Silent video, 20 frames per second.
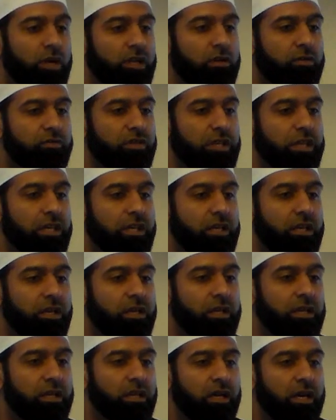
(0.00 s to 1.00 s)
one of
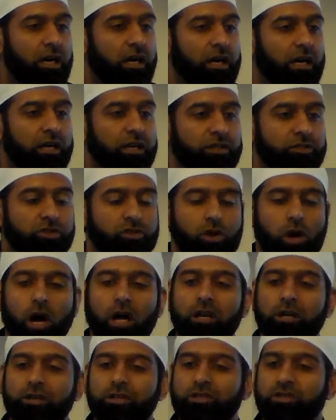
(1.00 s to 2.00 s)
the
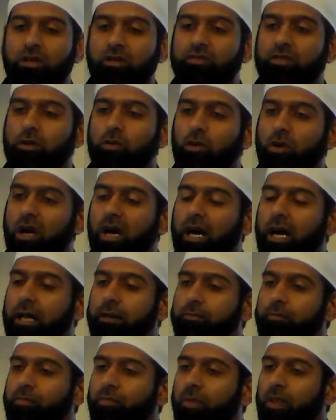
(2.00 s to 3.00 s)
scholars of the
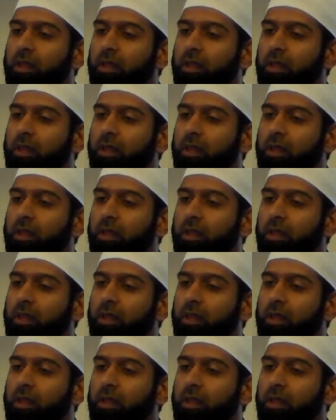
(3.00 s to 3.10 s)
Quran.